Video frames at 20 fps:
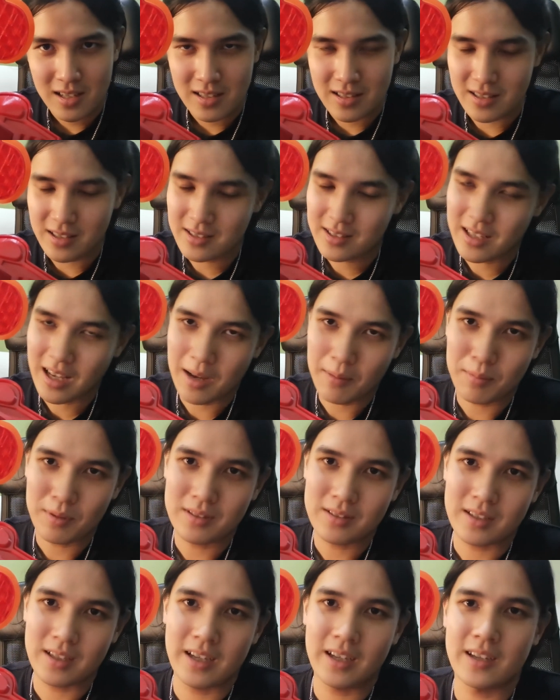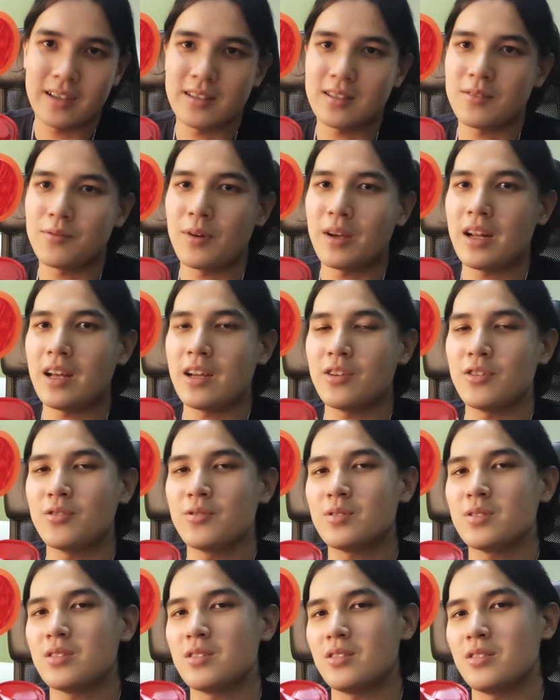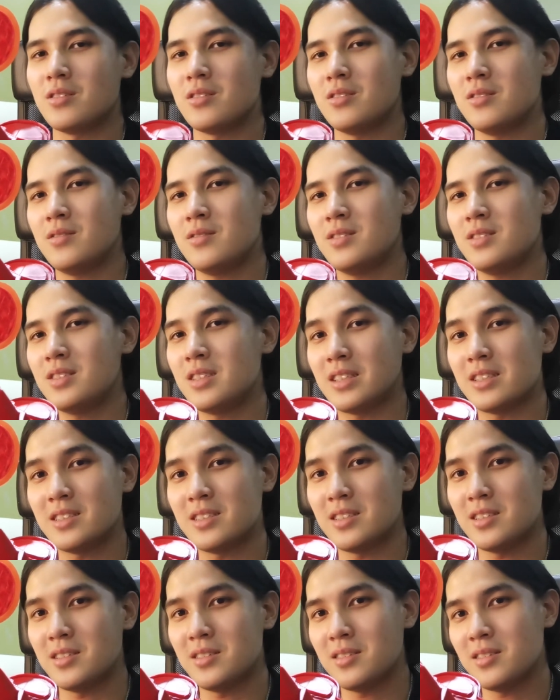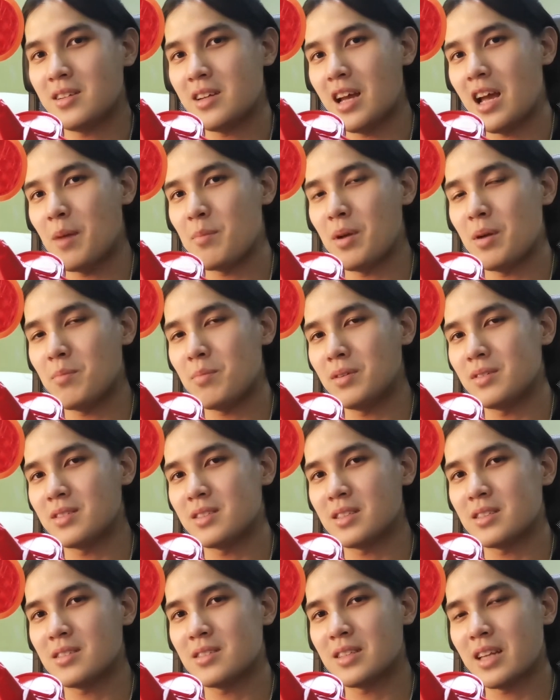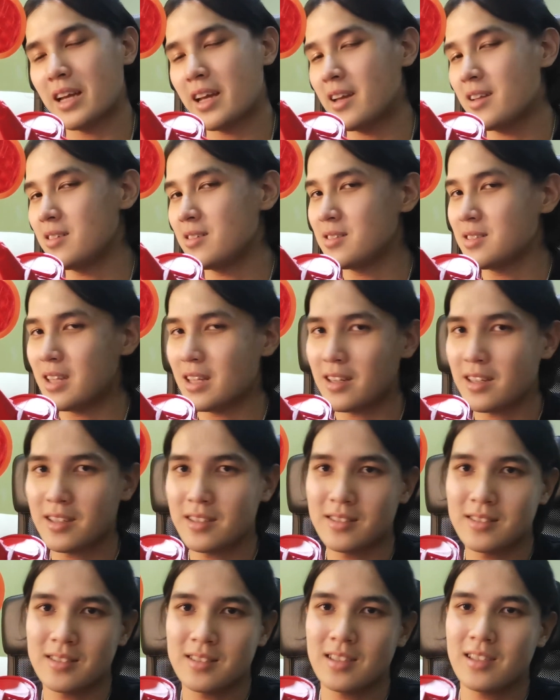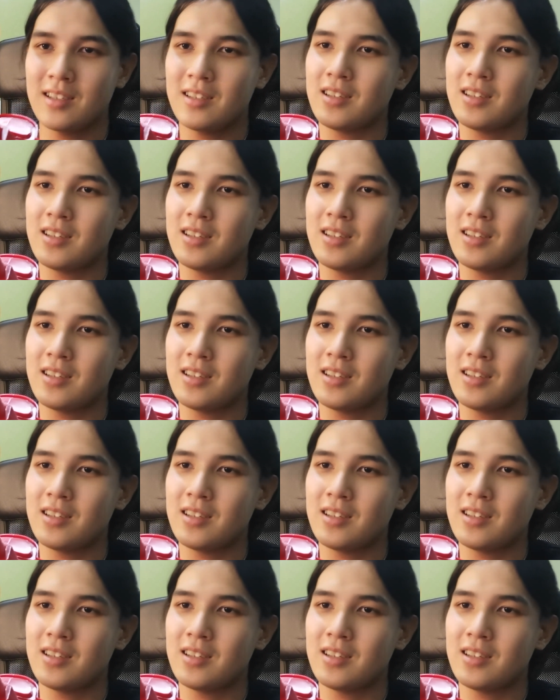This happens again when I use the 60 mm per second settings.